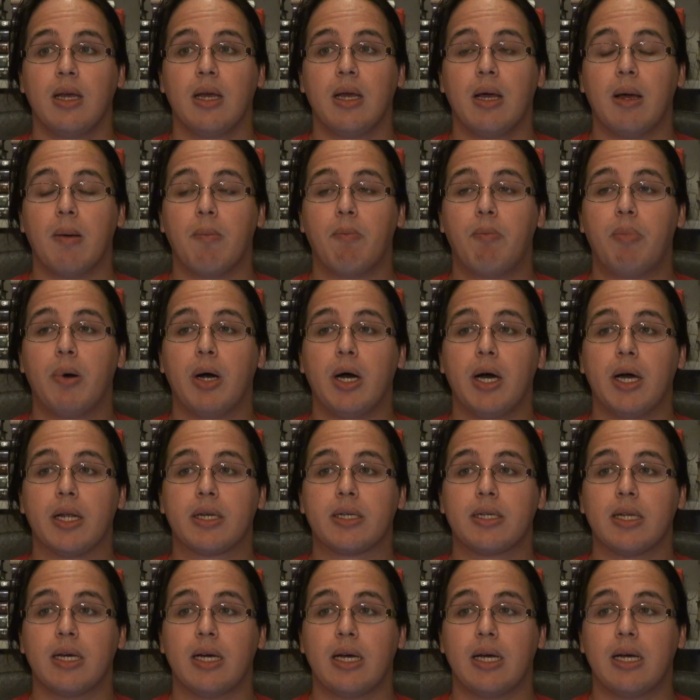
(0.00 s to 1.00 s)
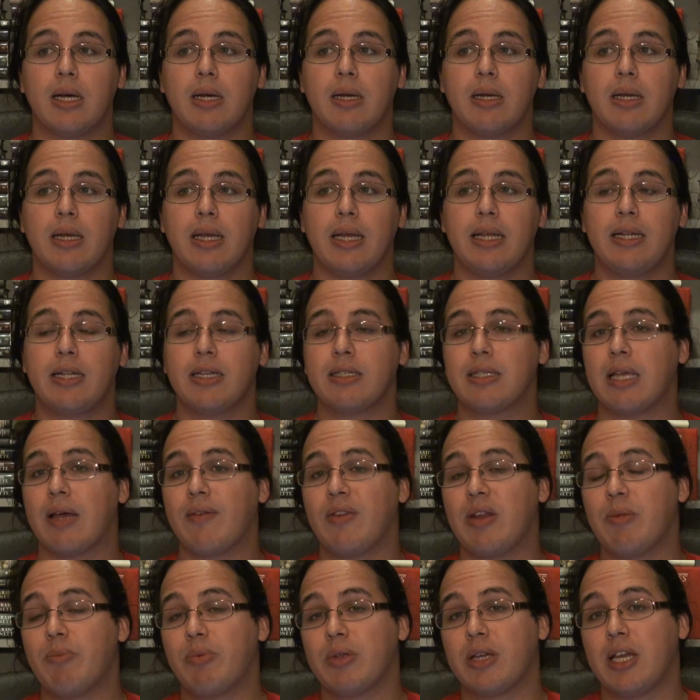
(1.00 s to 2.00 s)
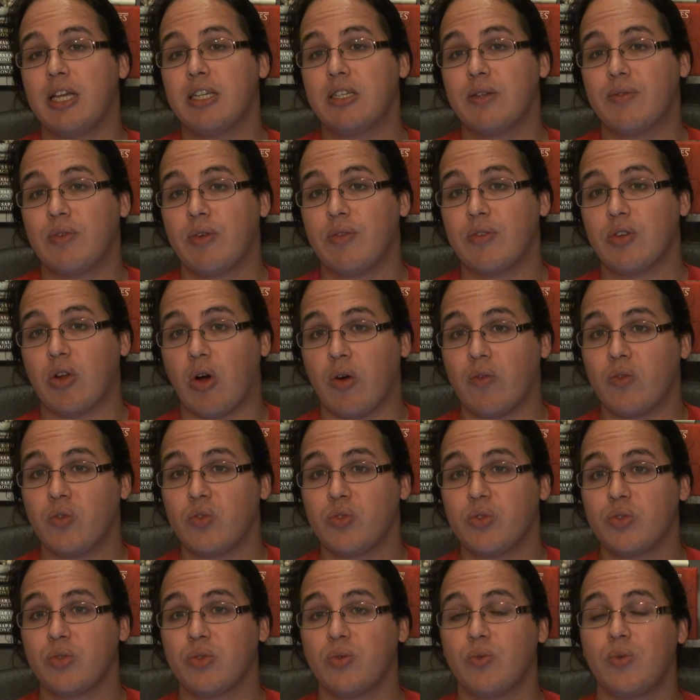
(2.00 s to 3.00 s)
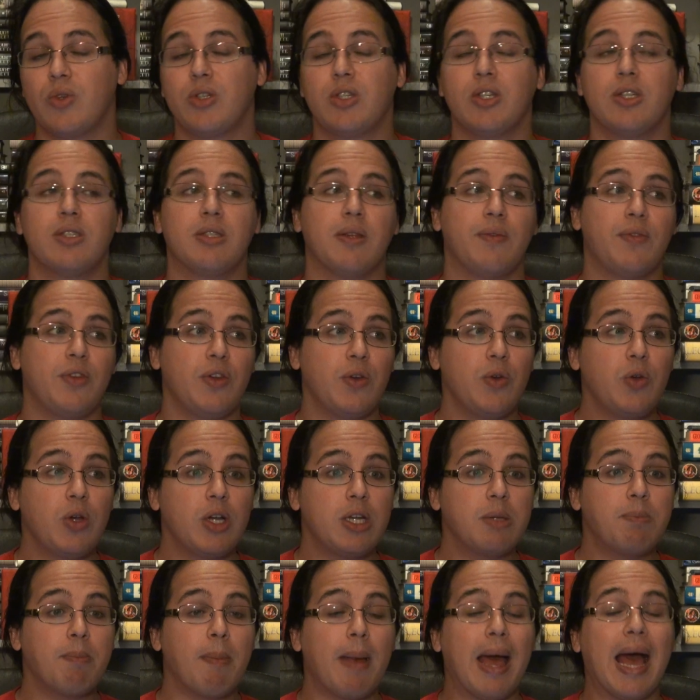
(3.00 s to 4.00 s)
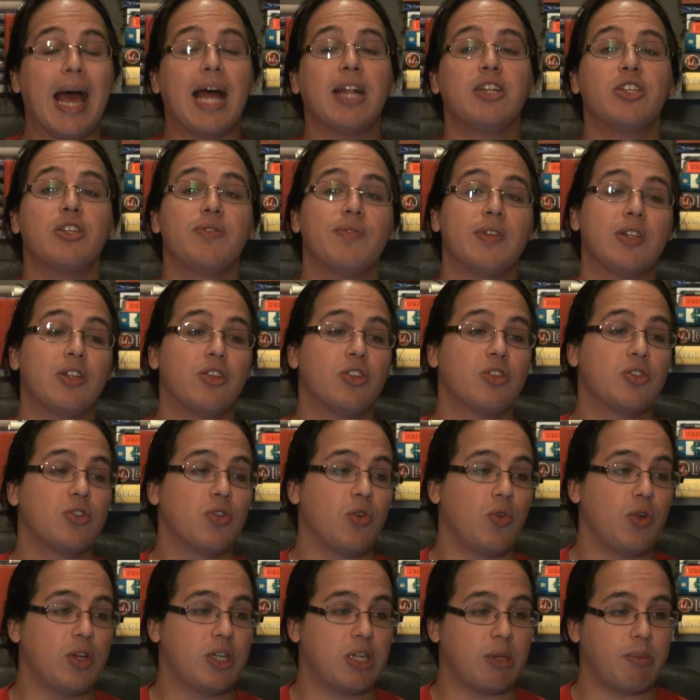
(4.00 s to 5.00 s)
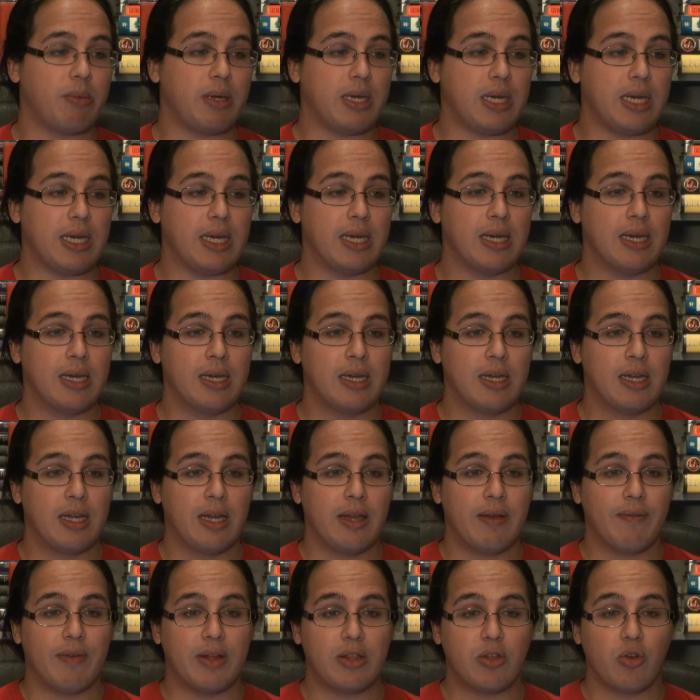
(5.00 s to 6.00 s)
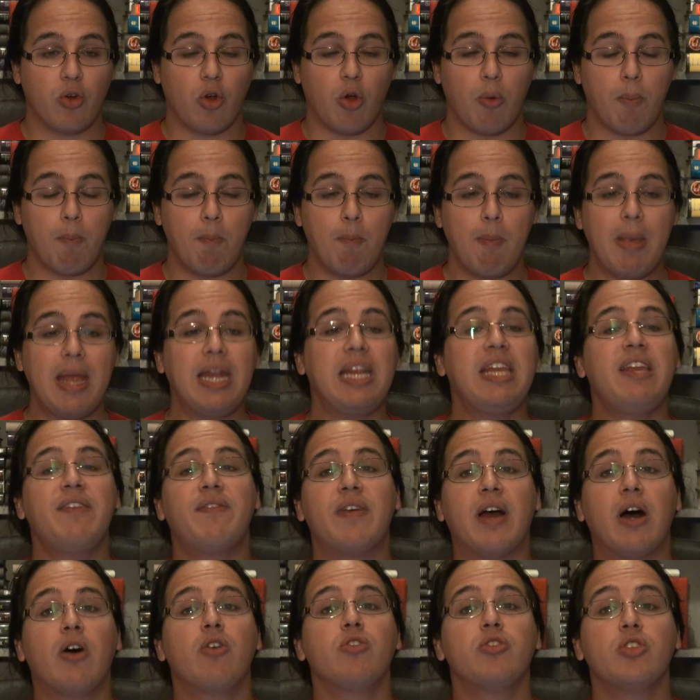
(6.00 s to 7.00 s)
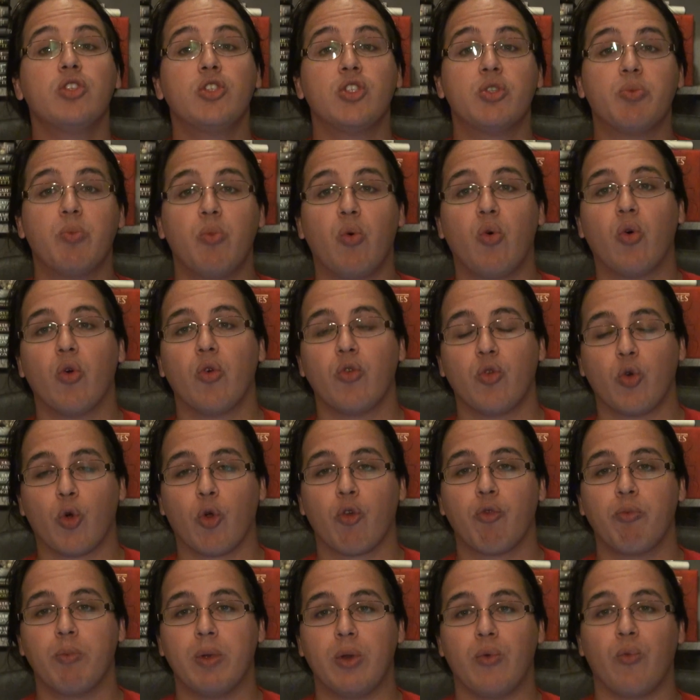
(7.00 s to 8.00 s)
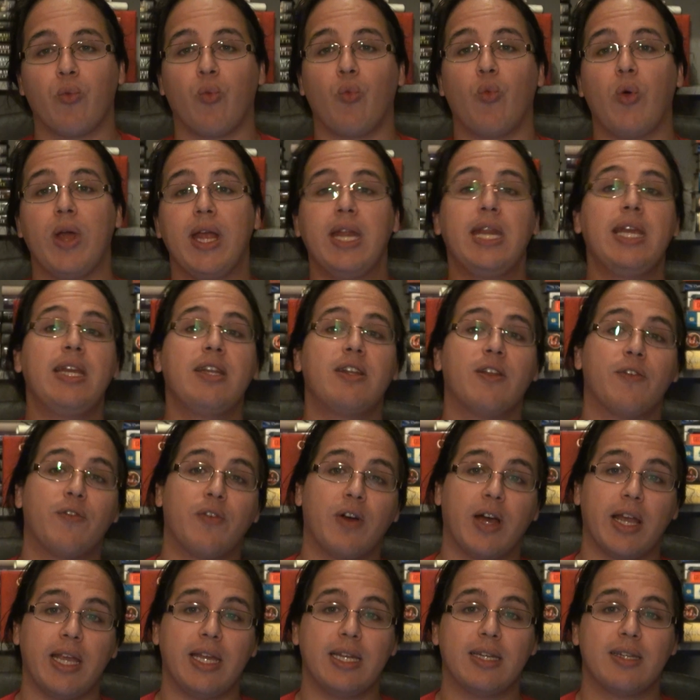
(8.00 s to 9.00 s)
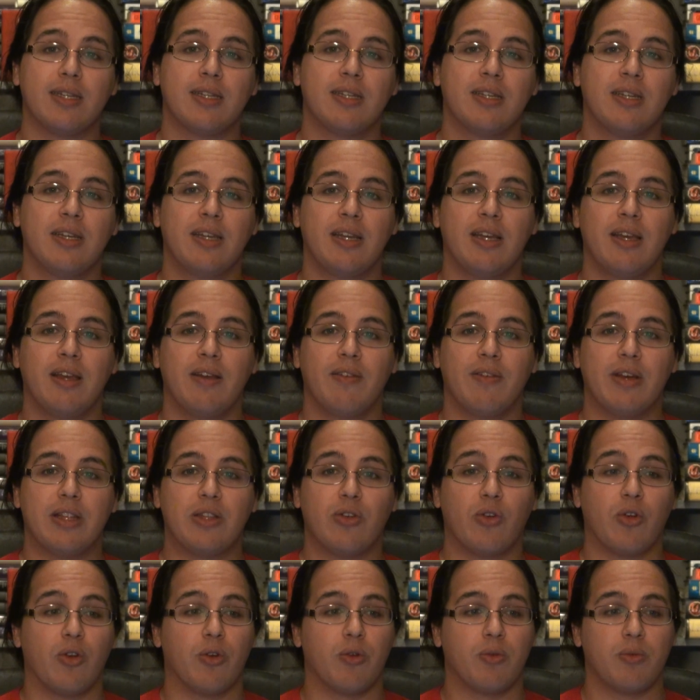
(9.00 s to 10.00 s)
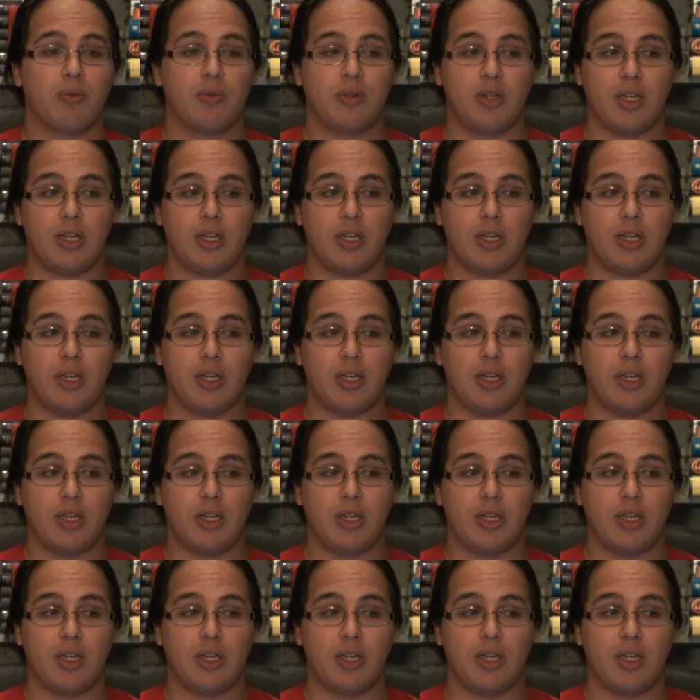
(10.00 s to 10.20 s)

But it does have an implication for the novels, which is if you imagine that that there are many thousands more Northmen waiting to fight, that there are,